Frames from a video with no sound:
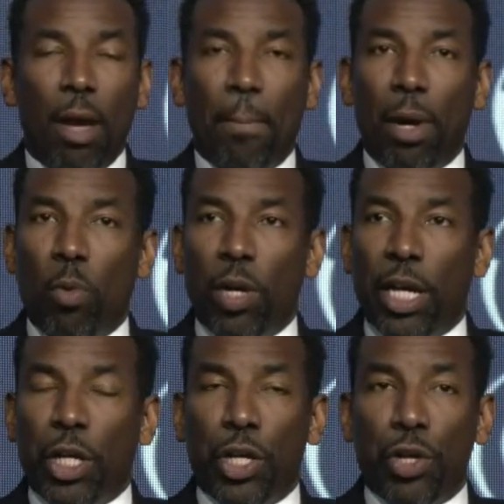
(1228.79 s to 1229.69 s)
But
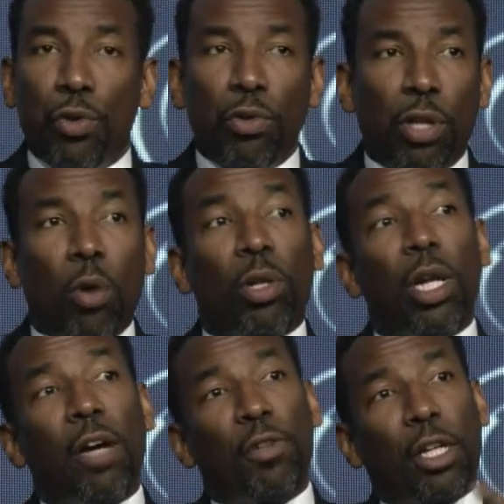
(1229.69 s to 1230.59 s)
when you don't
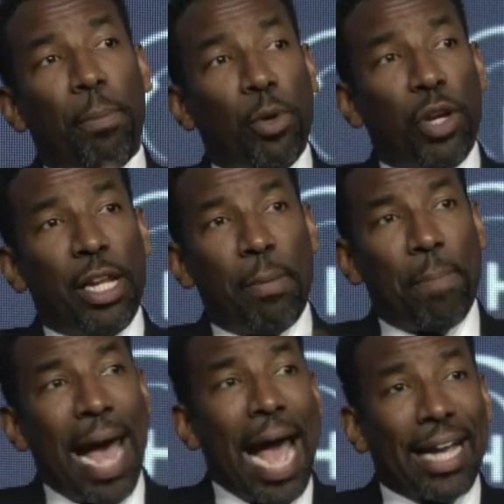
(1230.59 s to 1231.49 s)
love the community
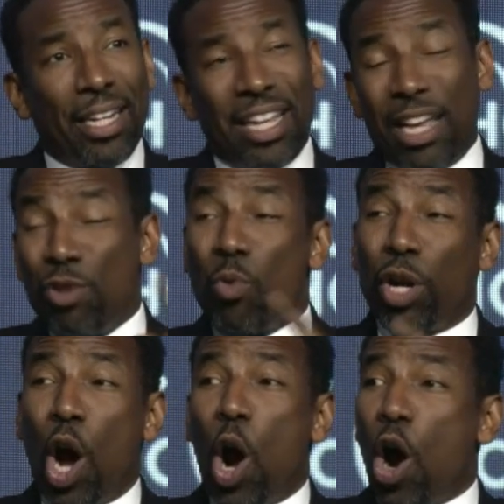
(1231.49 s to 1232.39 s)
back and yet you want
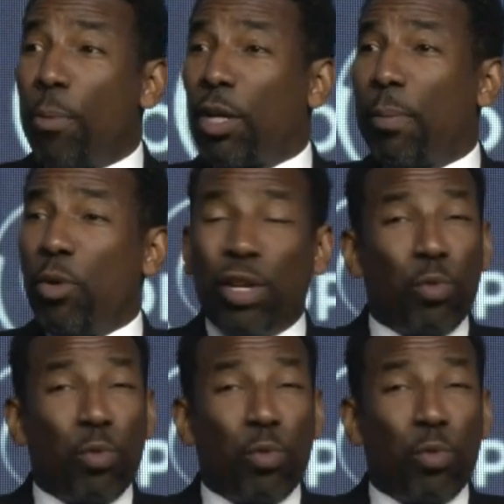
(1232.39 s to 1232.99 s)
to harm the community,